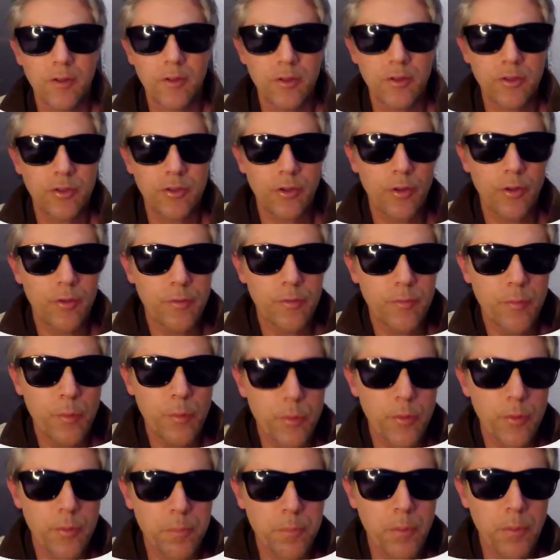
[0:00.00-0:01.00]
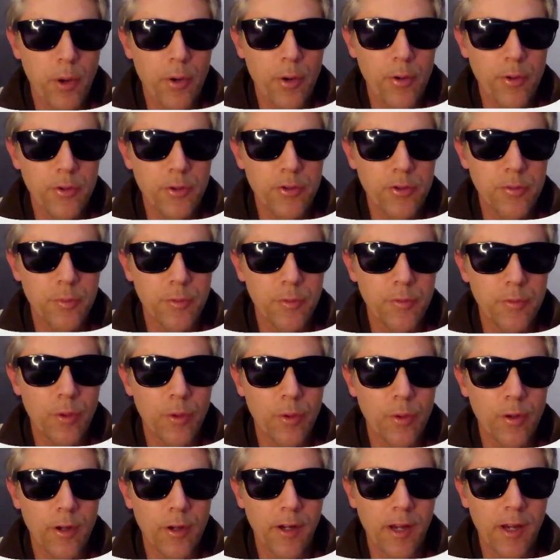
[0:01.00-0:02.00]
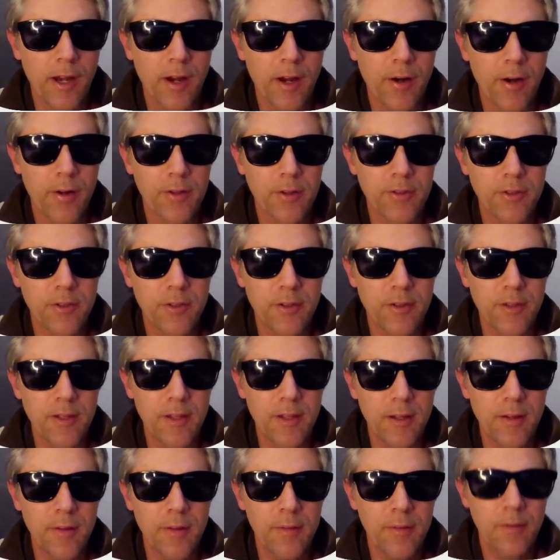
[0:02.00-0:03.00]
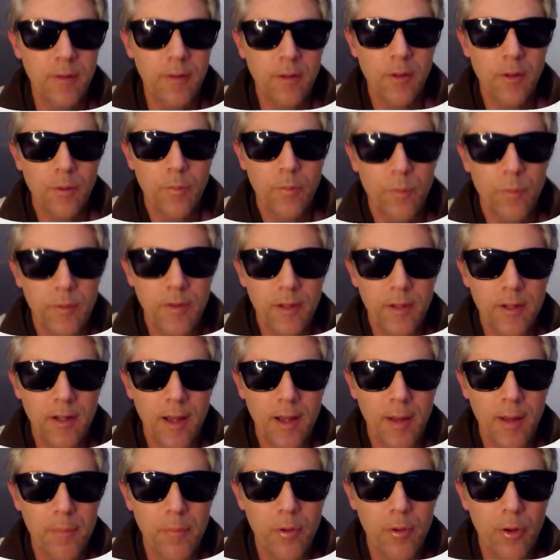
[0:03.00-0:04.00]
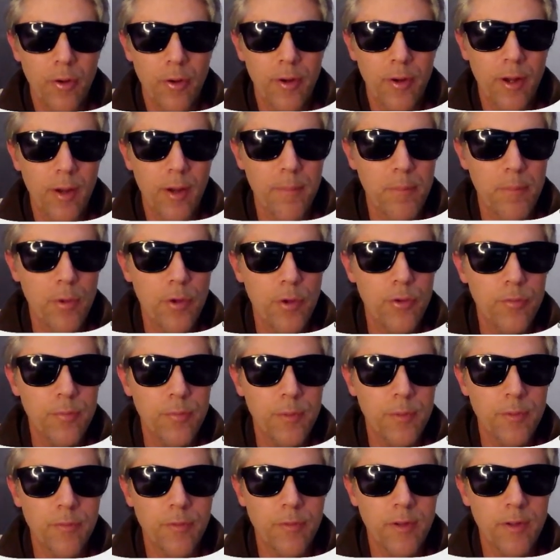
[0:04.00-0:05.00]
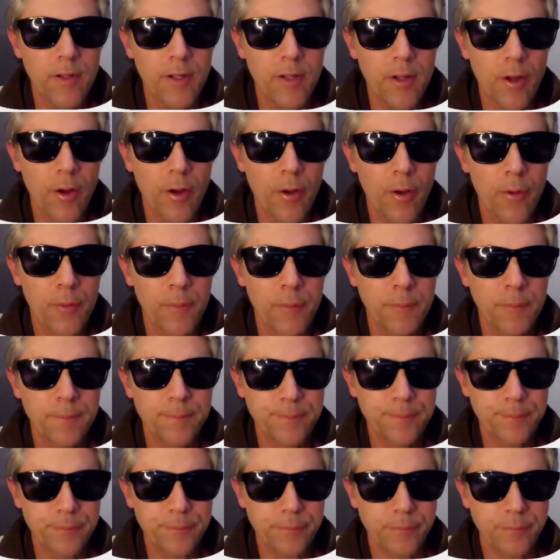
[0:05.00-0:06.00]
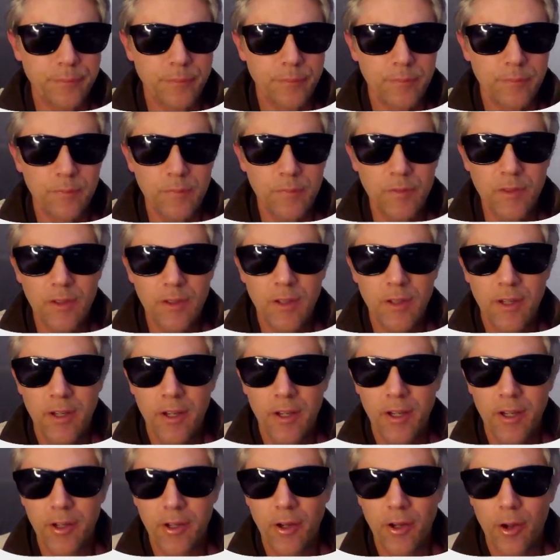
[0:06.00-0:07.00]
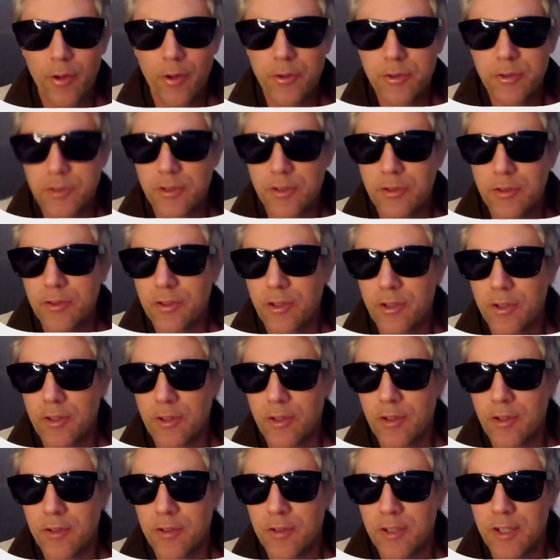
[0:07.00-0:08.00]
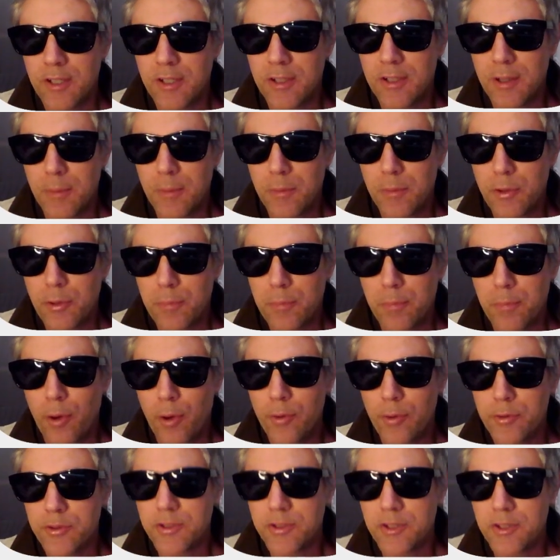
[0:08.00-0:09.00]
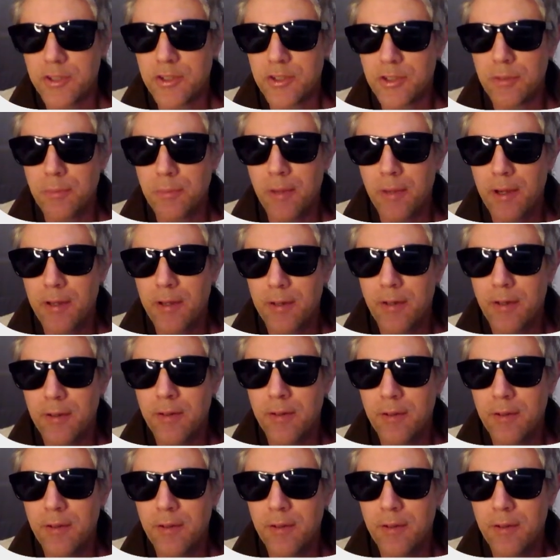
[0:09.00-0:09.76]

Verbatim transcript: So for the pose, we've got our character there. We then upload our movement video. It goes into the DW pose estimator